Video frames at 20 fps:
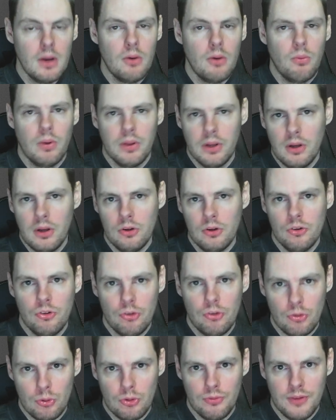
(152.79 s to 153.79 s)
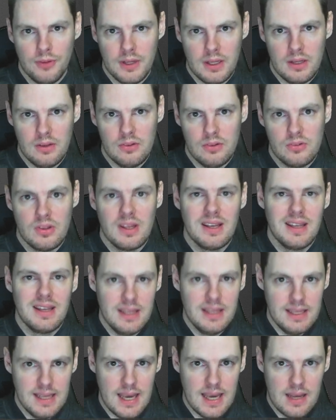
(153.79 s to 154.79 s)
Well, the long and short of it is,
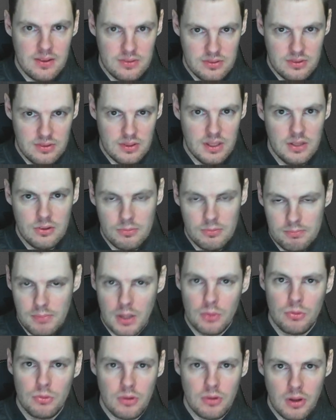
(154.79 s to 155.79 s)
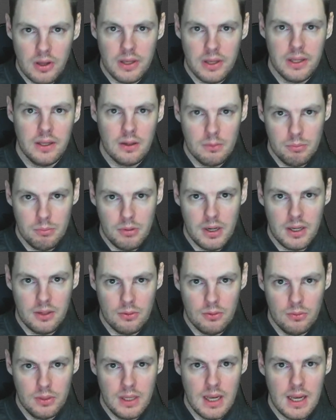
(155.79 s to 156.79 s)
yes, it's most likely going to break
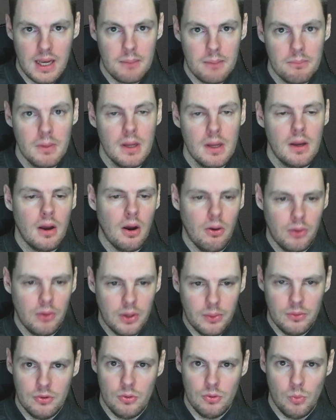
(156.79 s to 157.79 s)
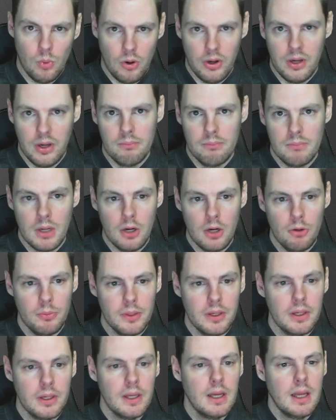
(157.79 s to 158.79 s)
your game. I'll go into why in a
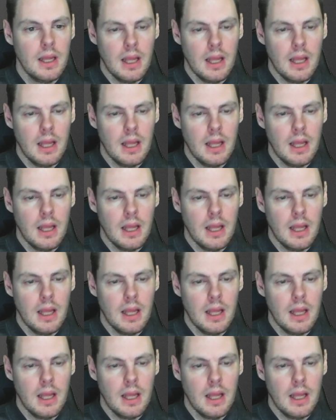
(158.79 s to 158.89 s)
moment.